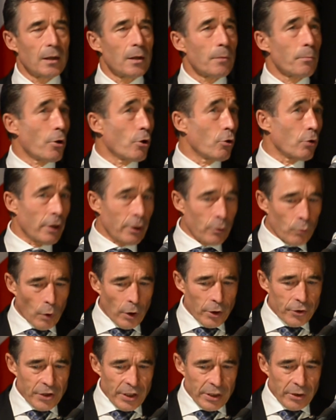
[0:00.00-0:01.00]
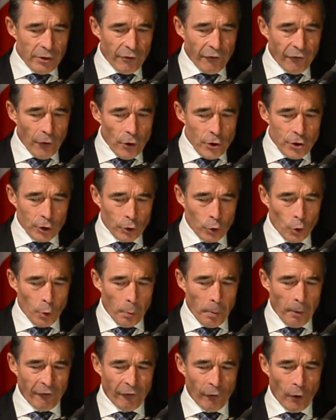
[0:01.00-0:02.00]
Poland was in the first group
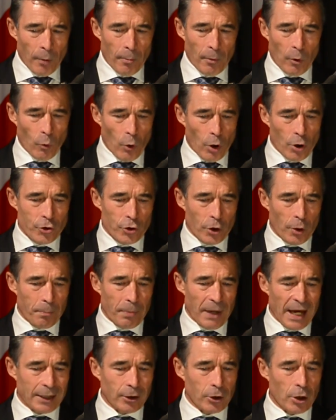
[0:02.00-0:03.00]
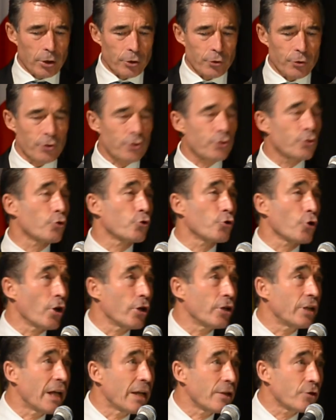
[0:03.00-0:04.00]
of former Warsaw Pact countries to
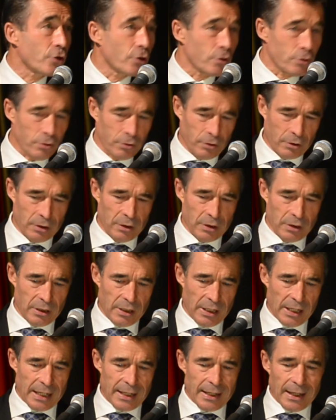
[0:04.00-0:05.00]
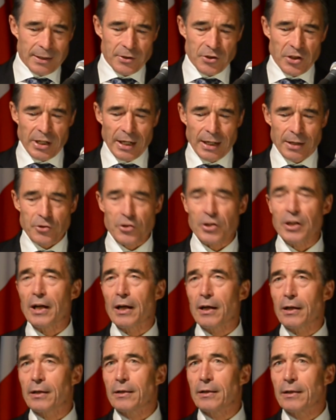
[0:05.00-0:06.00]
join NATO in
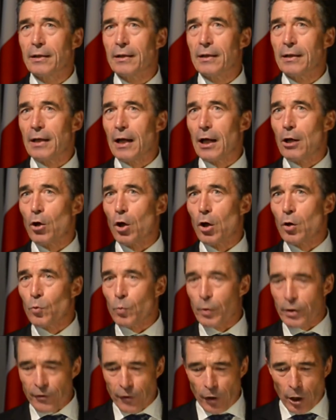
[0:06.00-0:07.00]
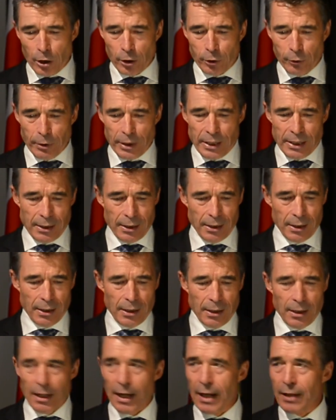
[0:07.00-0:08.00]
1999, along with Hungary
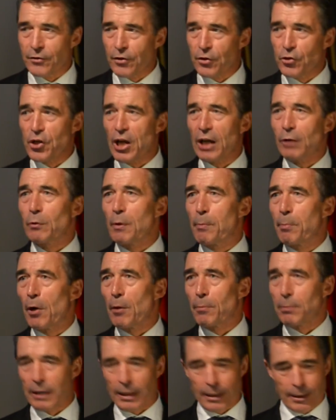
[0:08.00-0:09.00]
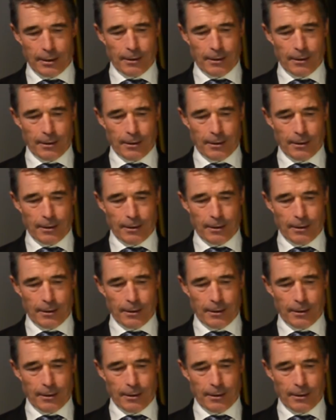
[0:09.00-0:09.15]
and the Czech Republic.